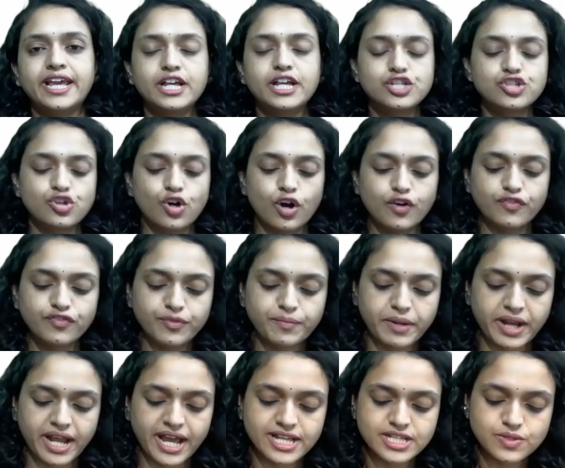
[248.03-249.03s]
a soft
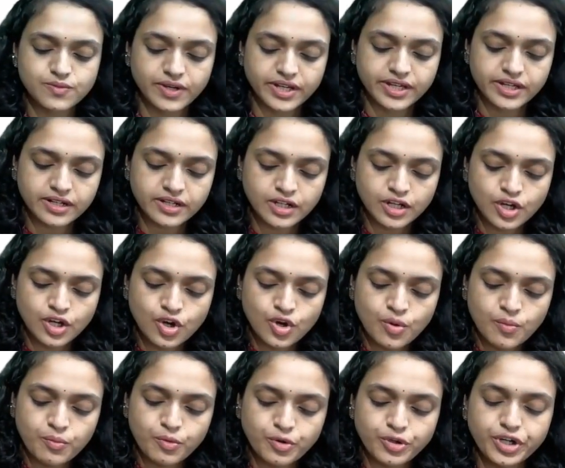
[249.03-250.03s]
brass wire,
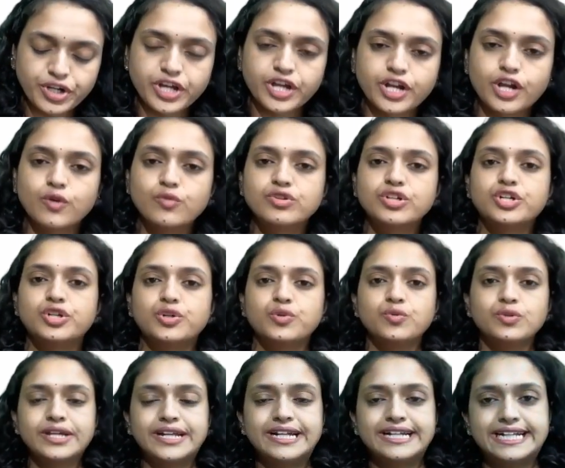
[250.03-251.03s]
put it around the tooth
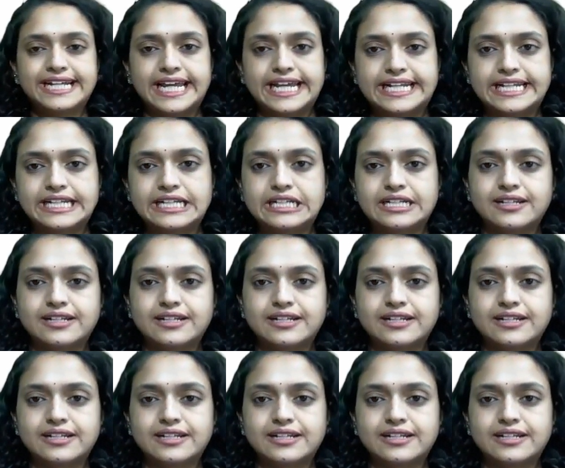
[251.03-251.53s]
and tighten it.